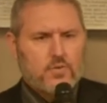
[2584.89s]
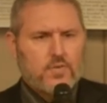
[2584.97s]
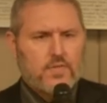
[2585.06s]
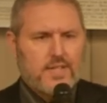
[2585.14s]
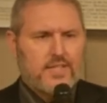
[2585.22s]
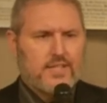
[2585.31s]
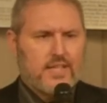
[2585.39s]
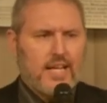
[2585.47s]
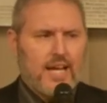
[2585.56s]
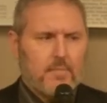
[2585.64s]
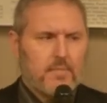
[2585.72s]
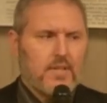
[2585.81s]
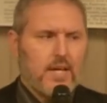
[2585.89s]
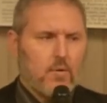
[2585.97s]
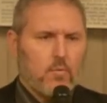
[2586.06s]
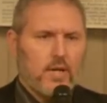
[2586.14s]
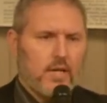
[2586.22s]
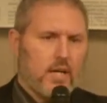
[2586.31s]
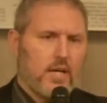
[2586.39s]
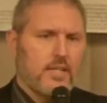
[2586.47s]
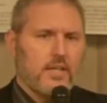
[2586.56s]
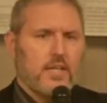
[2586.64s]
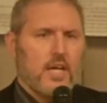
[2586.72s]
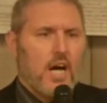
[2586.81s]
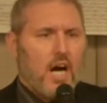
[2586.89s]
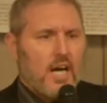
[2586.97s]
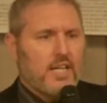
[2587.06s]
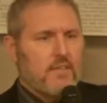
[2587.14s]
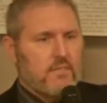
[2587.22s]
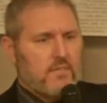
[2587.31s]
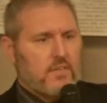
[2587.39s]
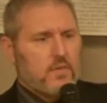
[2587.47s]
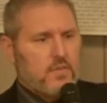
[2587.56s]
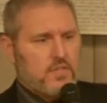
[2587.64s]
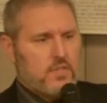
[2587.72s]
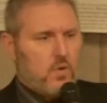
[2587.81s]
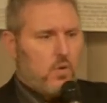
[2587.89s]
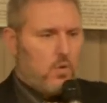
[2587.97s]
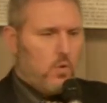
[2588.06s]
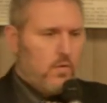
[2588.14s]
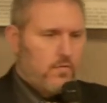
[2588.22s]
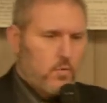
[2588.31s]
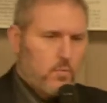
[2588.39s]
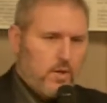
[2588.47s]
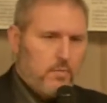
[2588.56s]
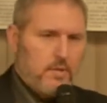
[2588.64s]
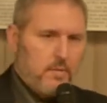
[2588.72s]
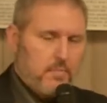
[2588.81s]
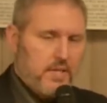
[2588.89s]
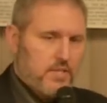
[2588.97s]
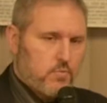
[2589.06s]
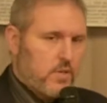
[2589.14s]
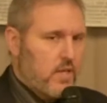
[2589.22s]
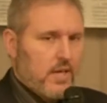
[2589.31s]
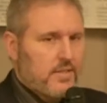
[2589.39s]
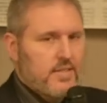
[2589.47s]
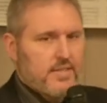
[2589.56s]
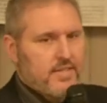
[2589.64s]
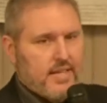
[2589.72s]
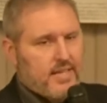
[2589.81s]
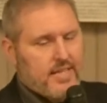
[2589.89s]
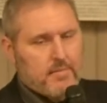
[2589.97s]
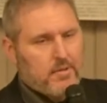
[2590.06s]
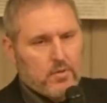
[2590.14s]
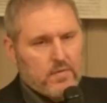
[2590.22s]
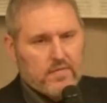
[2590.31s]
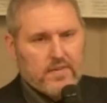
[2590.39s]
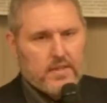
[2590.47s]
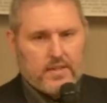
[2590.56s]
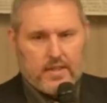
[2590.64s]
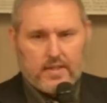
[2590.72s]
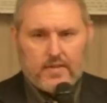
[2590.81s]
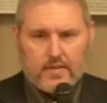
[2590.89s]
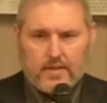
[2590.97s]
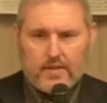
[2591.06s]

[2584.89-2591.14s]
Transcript: Things didn't happen that way, and I didn't. I didn't feel this all overwhelming peace. Well, God didn't say anything about you feeling anything.